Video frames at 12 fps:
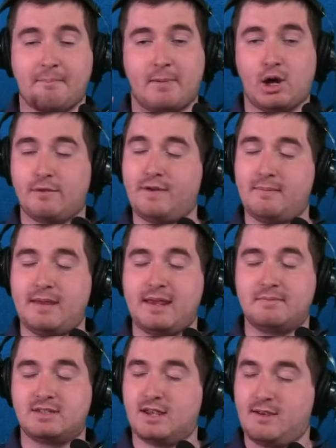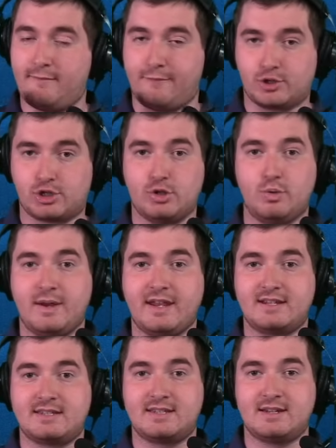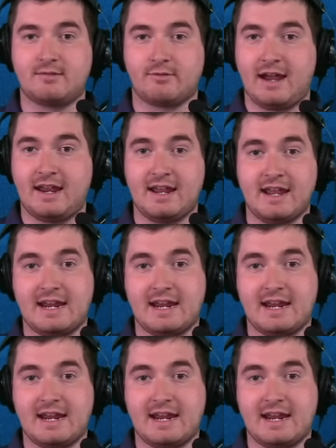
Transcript: Marvin Mims for two weeks, right?